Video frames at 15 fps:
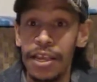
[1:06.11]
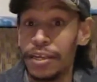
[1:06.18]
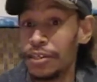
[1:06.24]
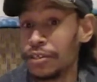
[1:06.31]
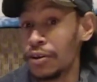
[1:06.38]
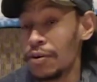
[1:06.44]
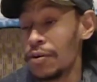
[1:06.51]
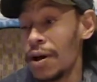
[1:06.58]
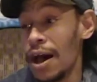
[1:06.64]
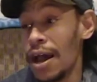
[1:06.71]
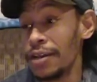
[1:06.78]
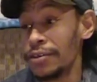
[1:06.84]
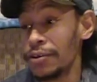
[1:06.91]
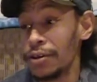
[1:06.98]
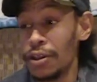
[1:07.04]
So I
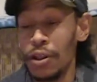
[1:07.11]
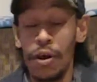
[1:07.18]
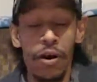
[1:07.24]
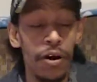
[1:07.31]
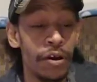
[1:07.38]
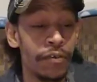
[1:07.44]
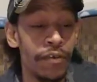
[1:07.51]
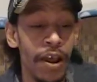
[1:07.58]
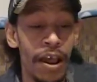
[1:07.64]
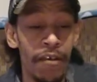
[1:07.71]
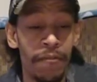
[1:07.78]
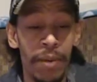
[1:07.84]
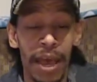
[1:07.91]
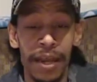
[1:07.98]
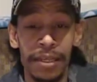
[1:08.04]
took a long
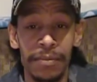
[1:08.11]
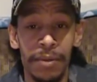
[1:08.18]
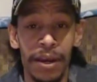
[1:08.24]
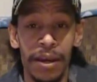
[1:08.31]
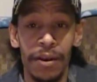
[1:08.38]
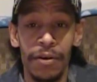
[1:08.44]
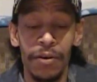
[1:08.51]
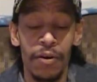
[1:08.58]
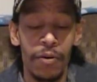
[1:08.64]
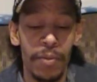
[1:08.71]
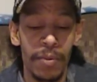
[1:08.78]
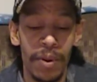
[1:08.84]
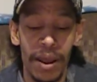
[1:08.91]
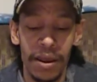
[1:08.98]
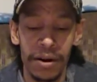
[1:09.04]
drive back to my
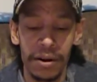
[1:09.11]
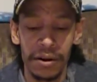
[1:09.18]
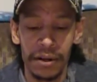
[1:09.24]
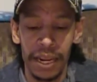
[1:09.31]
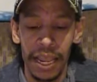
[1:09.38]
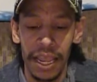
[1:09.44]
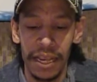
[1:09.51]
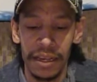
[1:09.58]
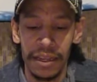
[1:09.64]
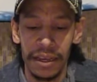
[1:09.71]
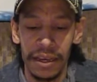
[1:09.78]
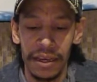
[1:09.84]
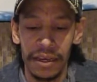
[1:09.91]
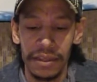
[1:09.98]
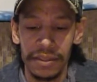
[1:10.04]
alma mater and
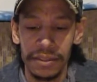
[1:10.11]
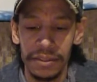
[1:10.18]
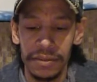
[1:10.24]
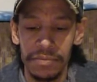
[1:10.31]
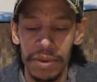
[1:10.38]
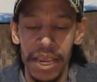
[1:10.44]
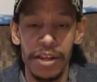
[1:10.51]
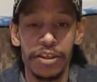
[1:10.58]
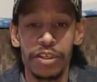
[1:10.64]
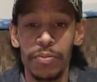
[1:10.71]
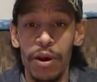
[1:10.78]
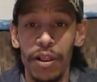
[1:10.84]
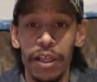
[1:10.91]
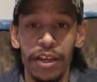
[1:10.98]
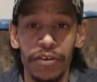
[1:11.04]
uh, paid a
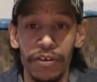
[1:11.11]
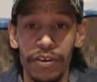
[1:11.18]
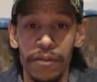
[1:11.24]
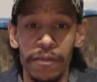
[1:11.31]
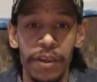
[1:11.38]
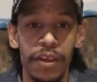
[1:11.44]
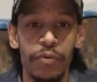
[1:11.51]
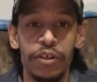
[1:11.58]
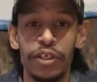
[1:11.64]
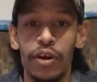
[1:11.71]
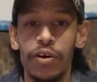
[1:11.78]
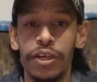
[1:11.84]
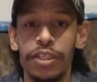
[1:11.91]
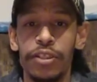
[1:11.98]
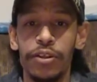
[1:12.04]
small entrance fee, which
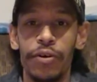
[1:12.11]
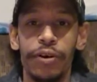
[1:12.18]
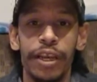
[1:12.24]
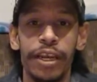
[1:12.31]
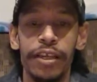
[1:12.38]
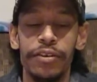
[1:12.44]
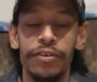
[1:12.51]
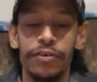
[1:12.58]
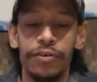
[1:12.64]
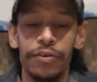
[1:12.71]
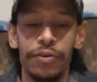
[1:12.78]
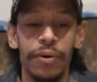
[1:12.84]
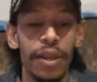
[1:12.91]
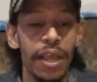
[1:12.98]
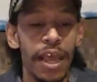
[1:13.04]
all gets donated to
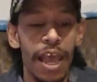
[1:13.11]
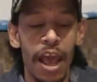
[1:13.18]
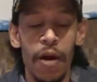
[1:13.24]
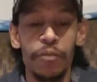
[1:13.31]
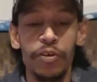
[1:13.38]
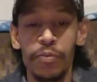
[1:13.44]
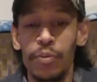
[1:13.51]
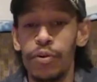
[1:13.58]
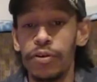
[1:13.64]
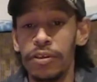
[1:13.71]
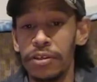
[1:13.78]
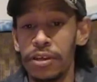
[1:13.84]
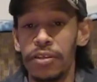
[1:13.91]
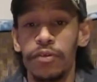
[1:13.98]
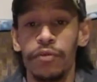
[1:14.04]
help support the
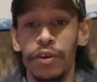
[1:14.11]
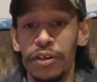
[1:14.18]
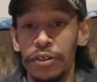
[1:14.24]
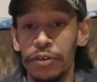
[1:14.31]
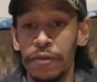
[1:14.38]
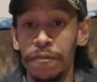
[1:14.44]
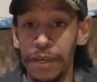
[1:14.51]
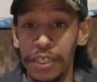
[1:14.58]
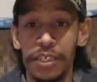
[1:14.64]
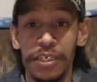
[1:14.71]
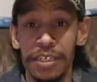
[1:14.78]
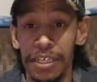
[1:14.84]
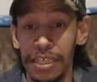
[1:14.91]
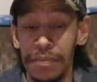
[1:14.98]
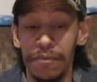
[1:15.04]
Southern Regional Fishing
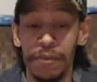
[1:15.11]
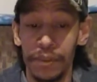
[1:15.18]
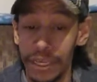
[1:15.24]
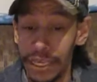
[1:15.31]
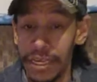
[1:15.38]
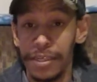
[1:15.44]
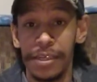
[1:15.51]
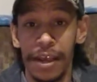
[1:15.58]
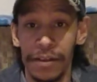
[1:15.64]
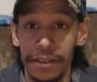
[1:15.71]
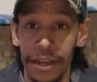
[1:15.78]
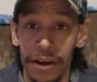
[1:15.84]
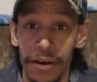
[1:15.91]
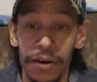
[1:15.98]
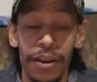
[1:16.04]
Team for the kids out
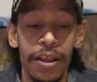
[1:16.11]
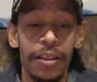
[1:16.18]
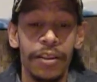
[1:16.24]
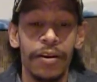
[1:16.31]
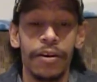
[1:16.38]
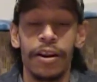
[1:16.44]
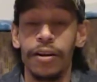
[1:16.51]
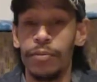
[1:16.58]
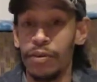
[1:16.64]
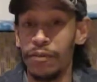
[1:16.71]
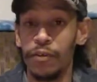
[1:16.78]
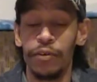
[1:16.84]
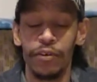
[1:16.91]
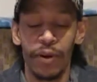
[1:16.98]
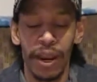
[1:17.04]
there that are going to be
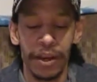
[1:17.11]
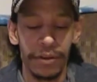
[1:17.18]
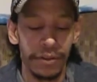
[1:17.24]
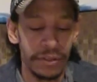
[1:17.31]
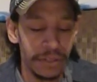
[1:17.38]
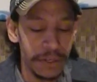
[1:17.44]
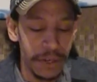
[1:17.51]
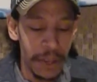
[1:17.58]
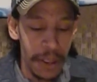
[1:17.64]
future anglers.